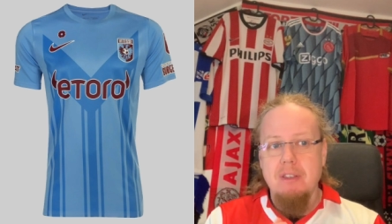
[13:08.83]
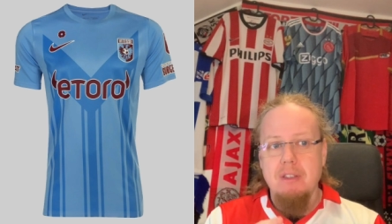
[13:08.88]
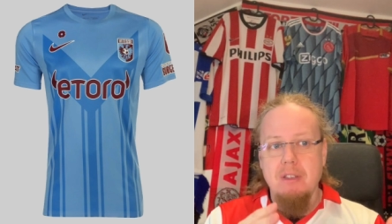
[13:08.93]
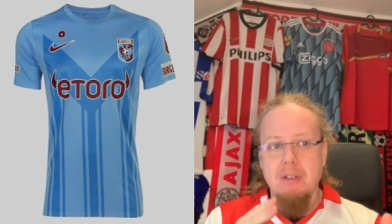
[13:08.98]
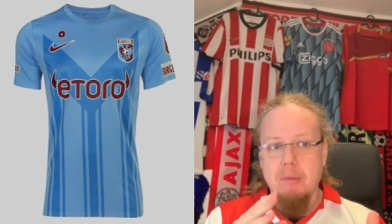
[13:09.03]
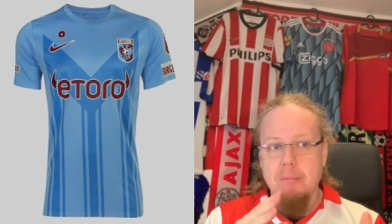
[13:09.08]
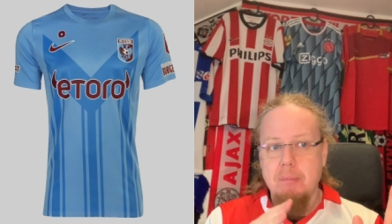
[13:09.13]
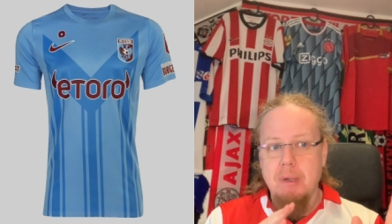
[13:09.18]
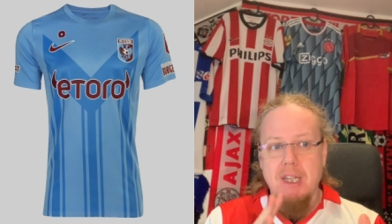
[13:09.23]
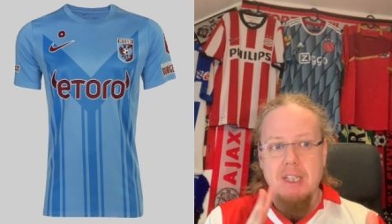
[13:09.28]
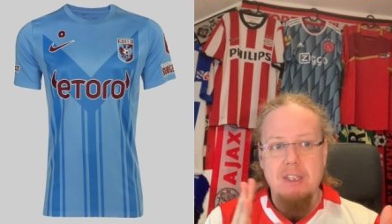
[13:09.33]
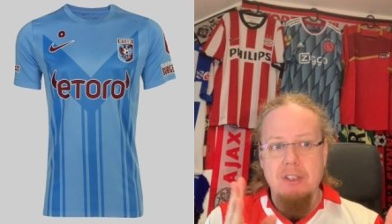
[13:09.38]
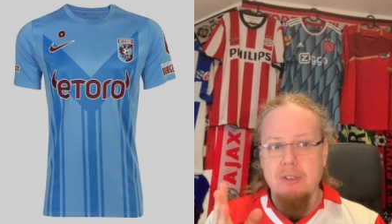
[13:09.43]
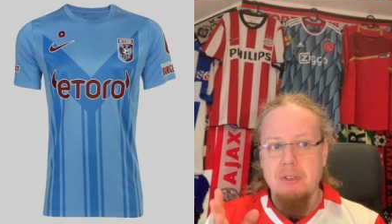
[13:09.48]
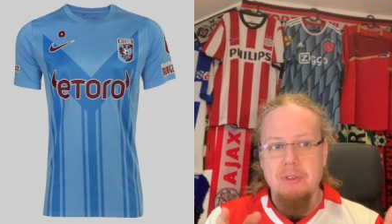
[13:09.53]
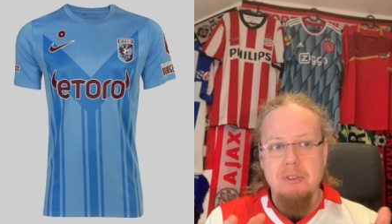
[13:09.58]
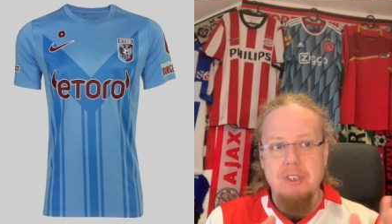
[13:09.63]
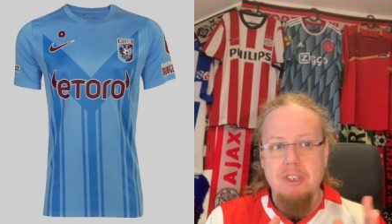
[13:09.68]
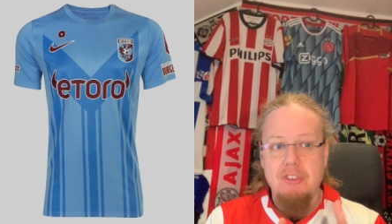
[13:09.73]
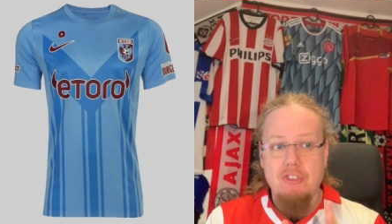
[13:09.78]
the pattern
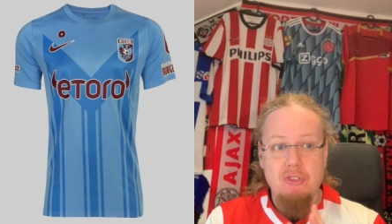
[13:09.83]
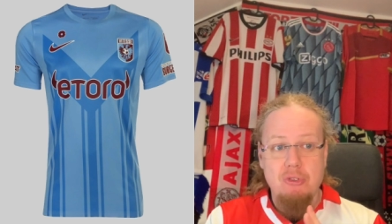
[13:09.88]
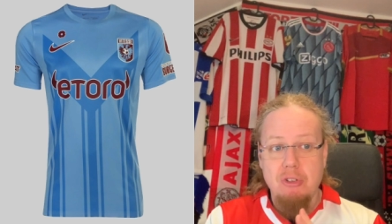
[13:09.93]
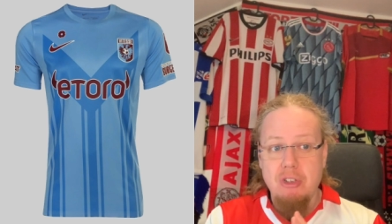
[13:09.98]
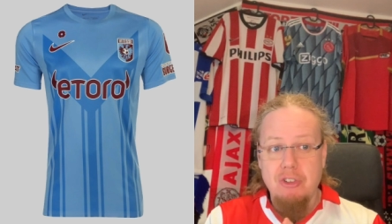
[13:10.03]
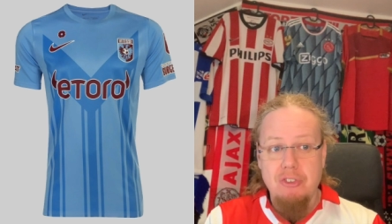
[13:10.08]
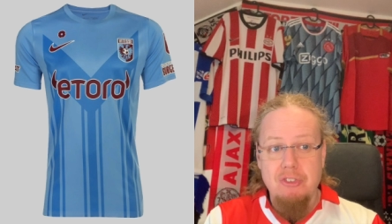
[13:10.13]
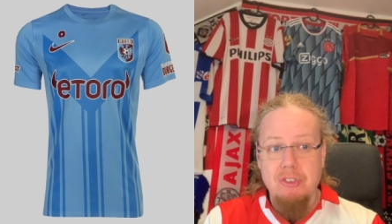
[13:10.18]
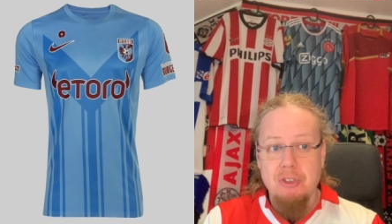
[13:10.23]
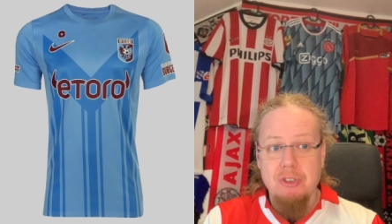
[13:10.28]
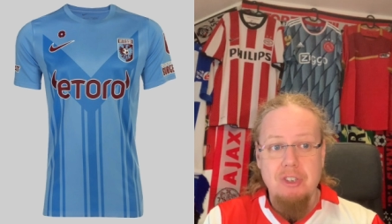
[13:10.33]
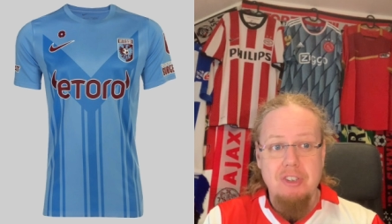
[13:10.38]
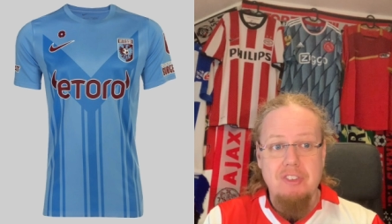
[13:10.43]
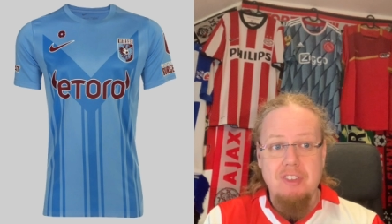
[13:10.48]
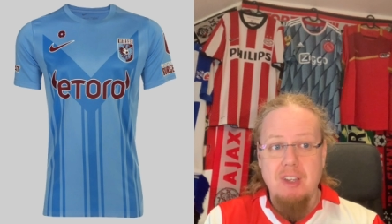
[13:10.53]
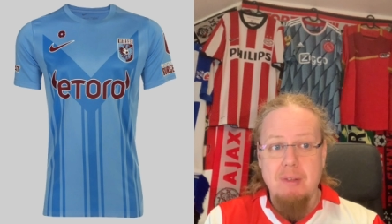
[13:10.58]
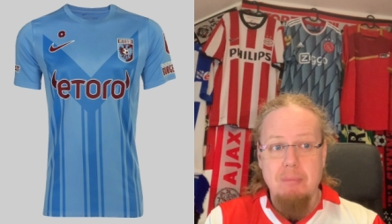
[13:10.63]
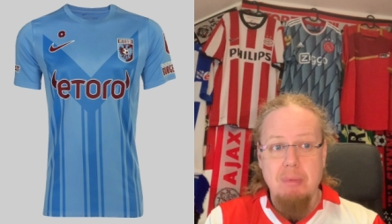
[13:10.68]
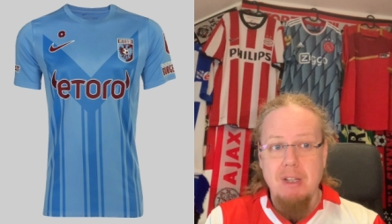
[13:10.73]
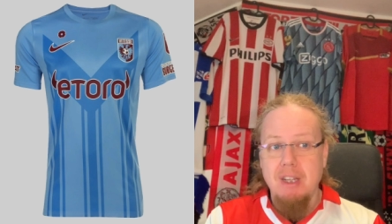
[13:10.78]
on it truly is not a
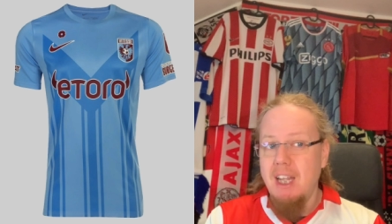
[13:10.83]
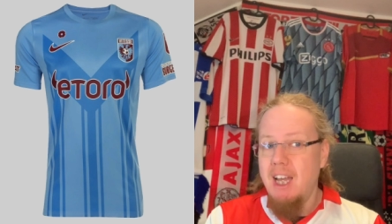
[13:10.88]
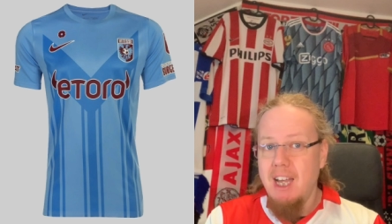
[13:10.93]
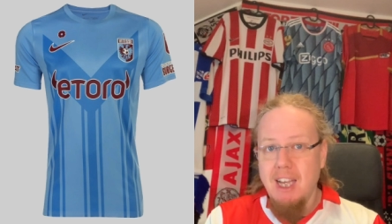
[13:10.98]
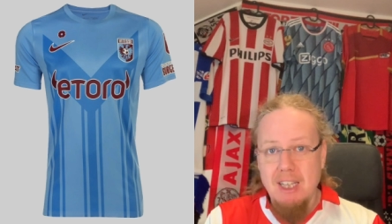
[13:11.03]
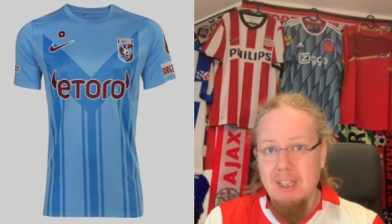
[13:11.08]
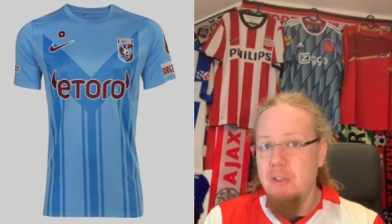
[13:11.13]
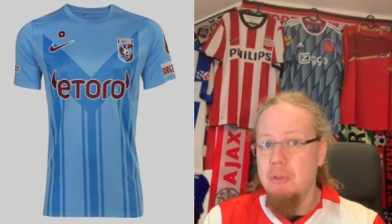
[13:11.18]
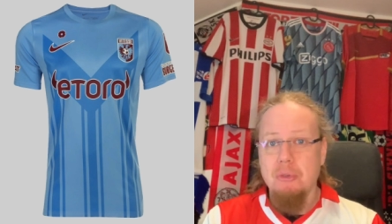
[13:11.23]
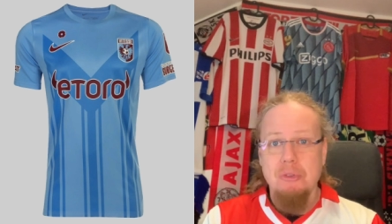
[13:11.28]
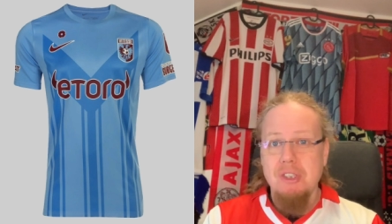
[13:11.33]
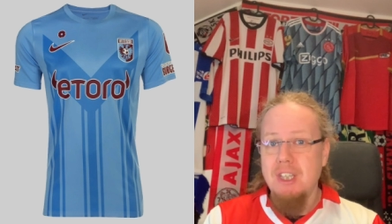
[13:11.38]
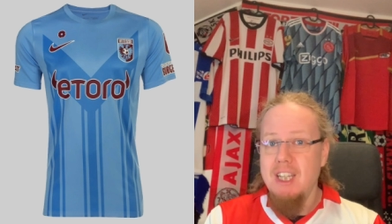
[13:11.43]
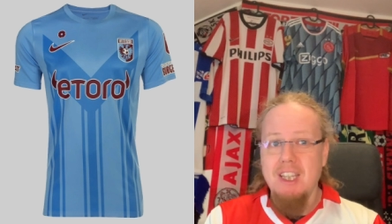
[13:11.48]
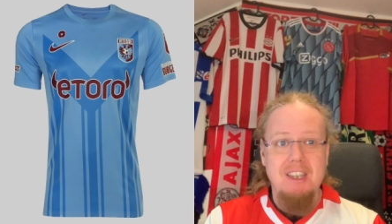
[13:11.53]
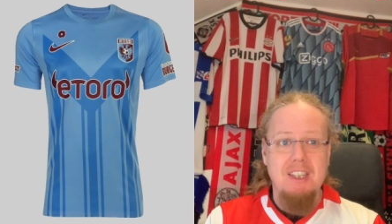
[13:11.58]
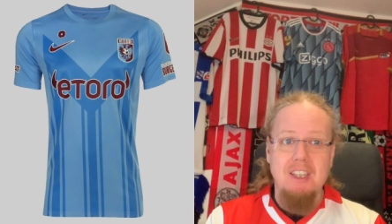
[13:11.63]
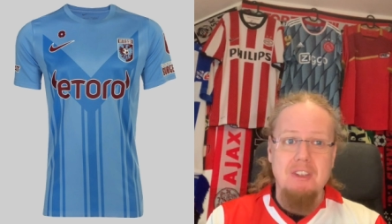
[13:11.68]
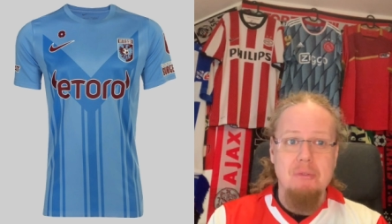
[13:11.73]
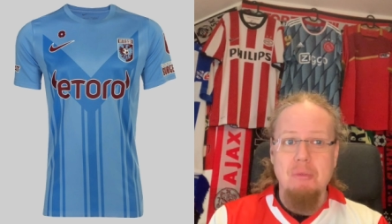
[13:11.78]
template. I don't
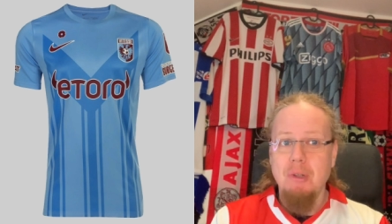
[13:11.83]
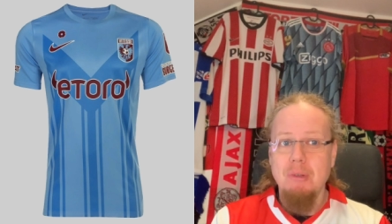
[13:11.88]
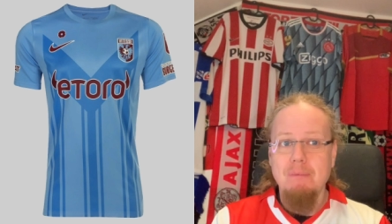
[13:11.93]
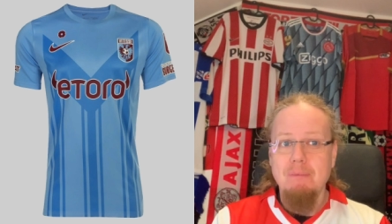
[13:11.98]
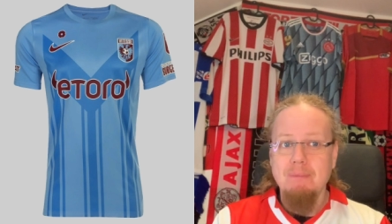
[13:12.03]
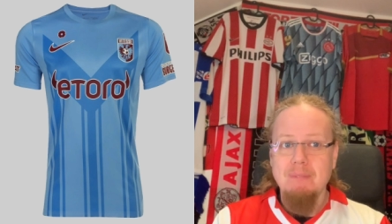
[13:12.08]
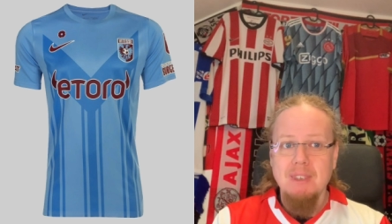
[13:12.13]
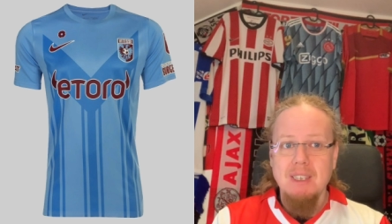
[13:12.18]
get that one.